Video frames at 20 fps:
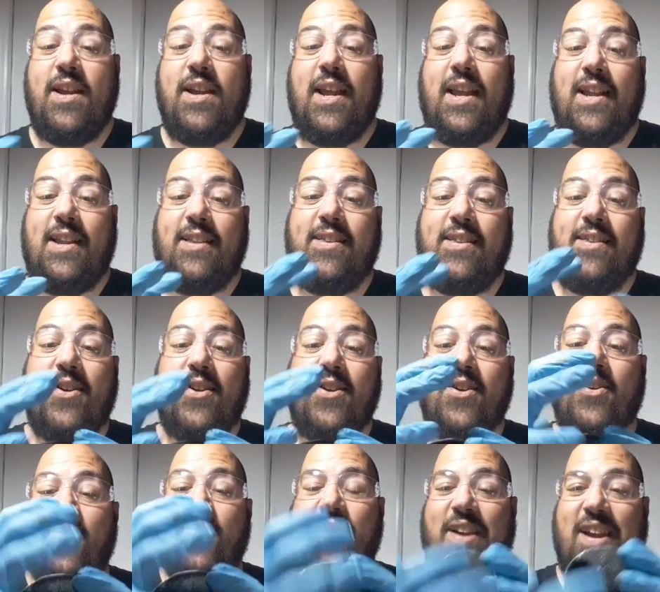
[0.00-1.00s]
and
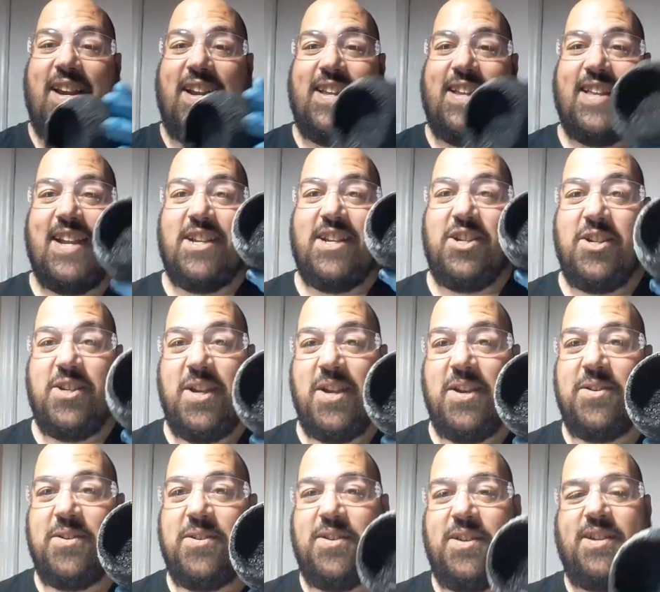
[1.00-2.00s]
start creating that
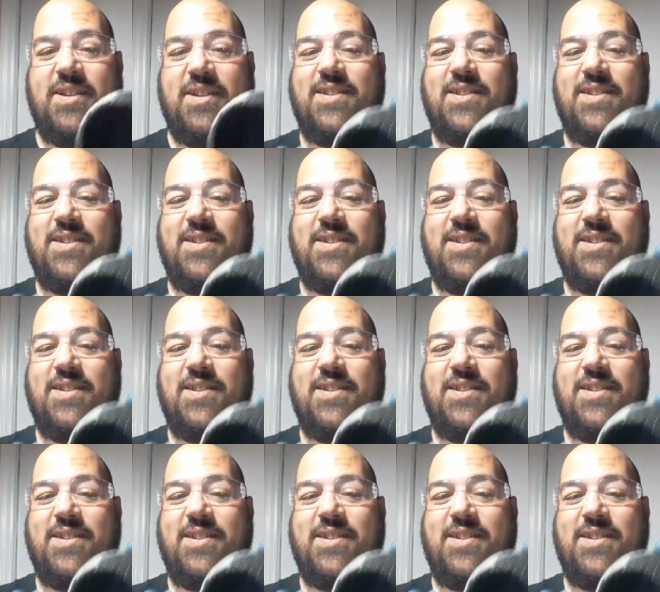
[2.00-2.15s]
shell,